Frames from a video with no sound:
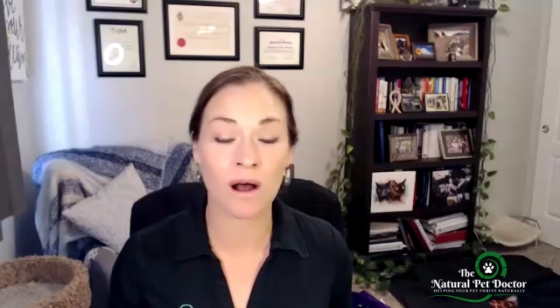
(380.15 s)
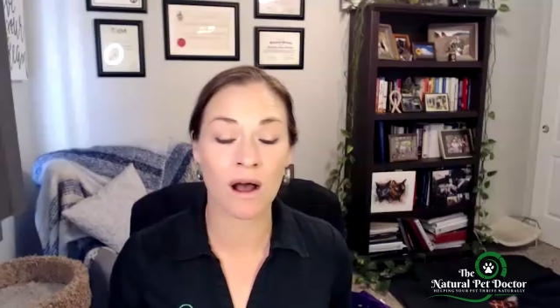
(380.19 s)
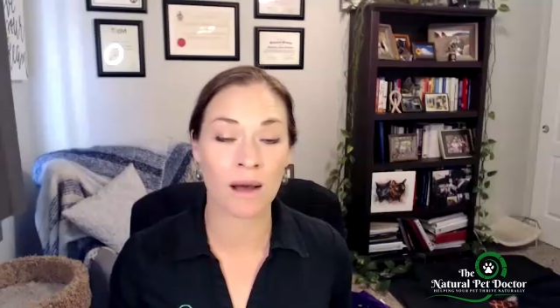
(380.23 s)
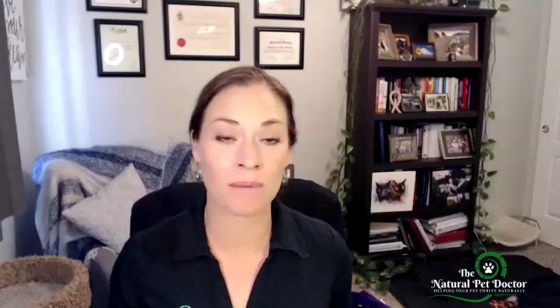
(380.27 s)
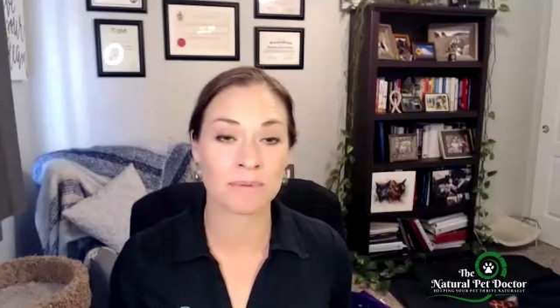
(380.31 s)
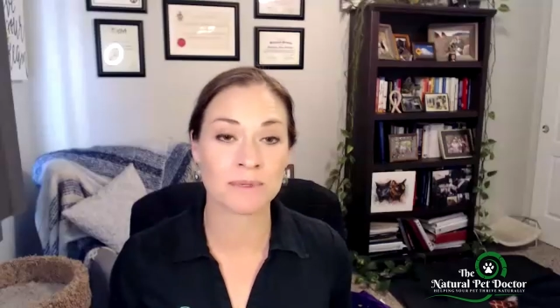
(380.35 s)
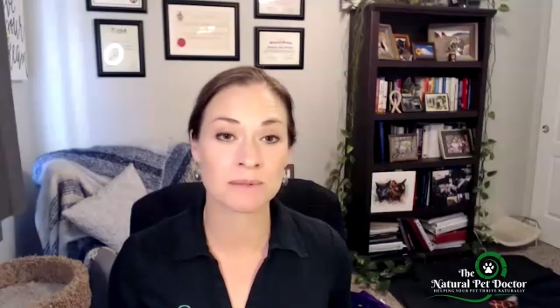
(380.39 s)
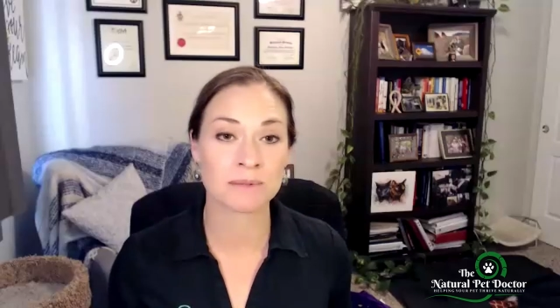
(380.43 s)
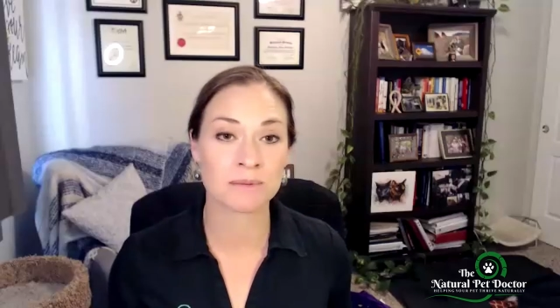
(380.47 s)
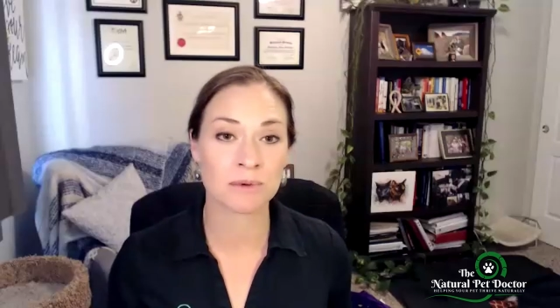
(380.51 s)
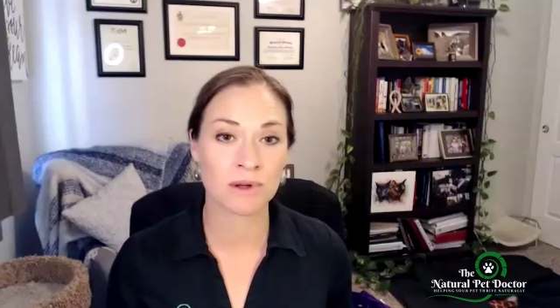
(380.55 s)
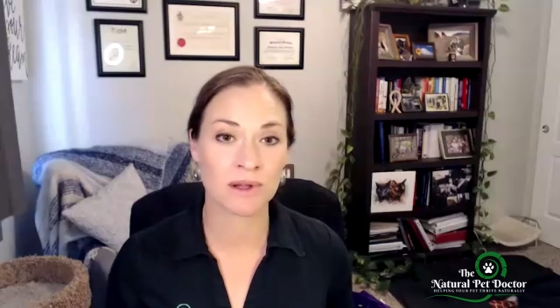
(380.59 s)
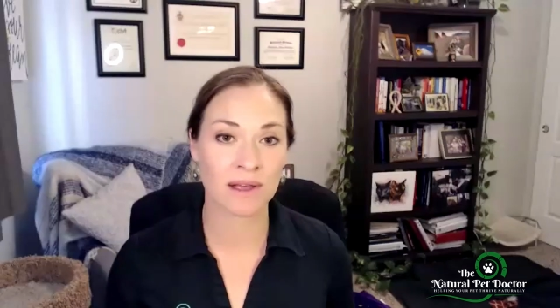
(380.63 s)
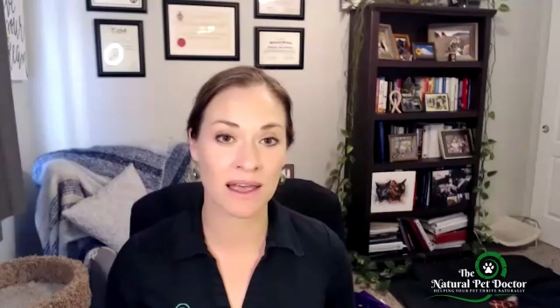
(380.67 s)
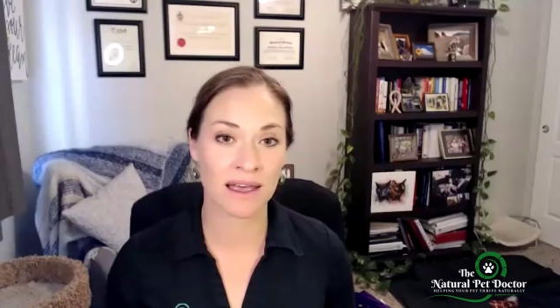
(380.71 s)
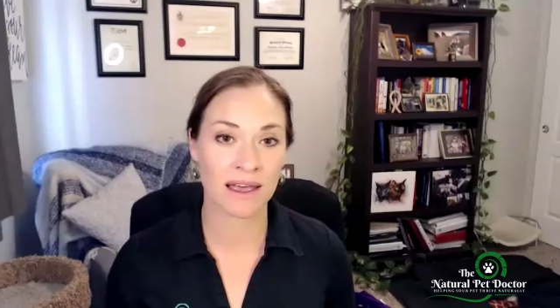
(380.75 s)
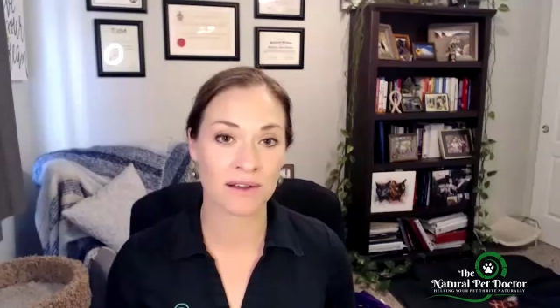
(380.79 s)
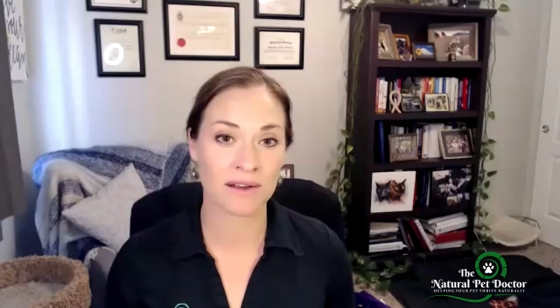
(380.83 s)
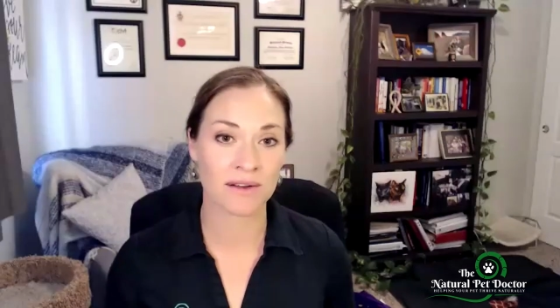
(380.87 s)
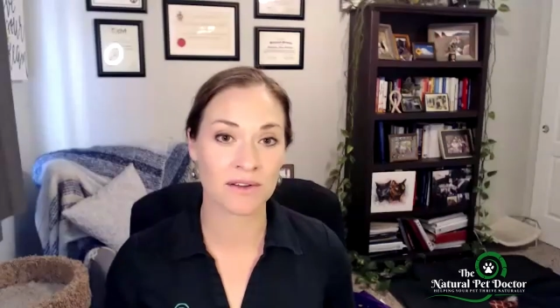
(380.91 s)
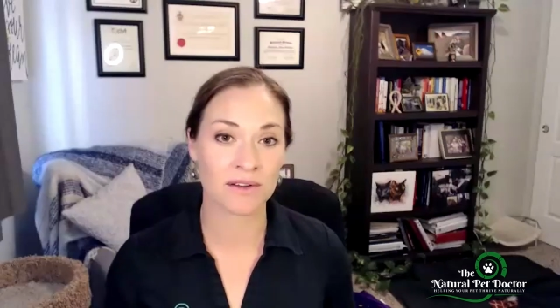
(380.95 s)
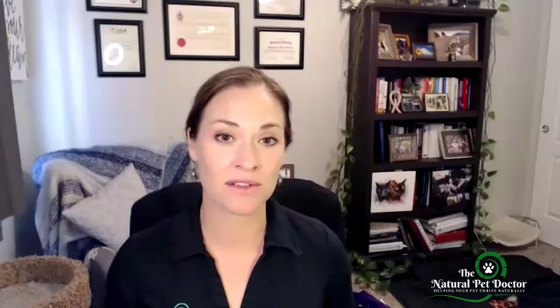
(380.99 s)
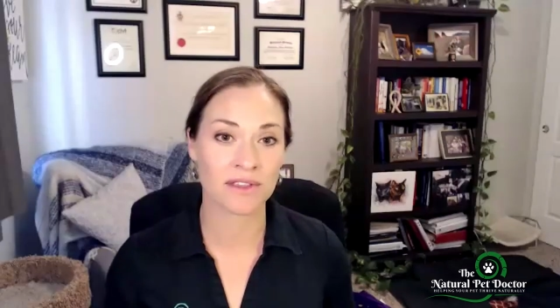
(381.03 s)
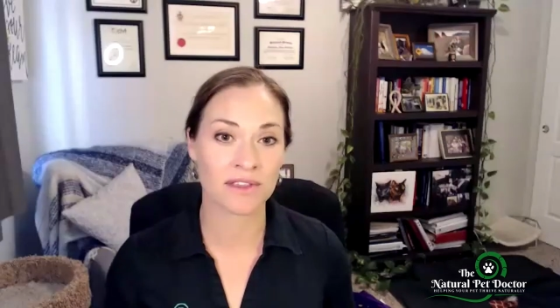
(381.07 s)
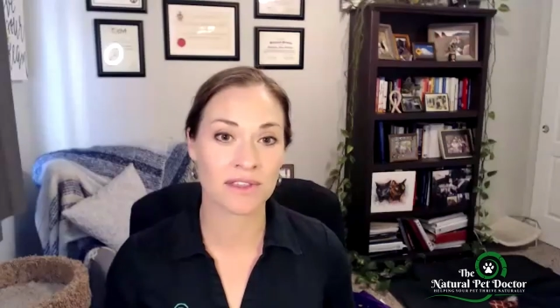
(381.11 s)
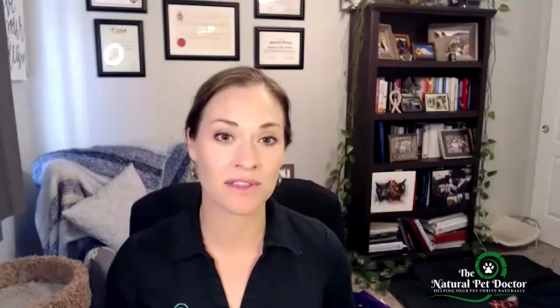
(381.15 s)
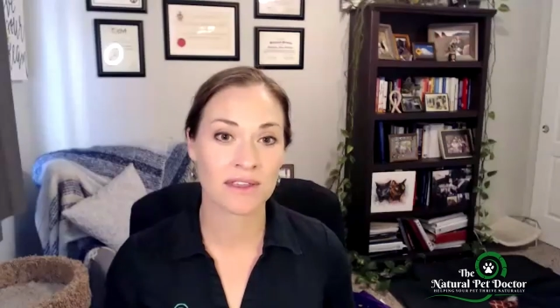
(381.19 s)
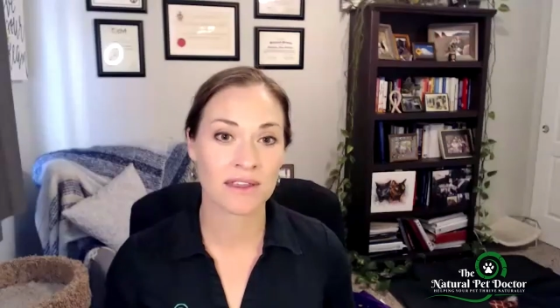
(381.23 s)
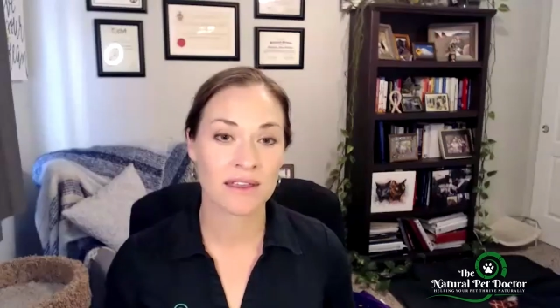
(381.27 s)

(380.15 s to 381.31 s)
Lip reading: optimal health.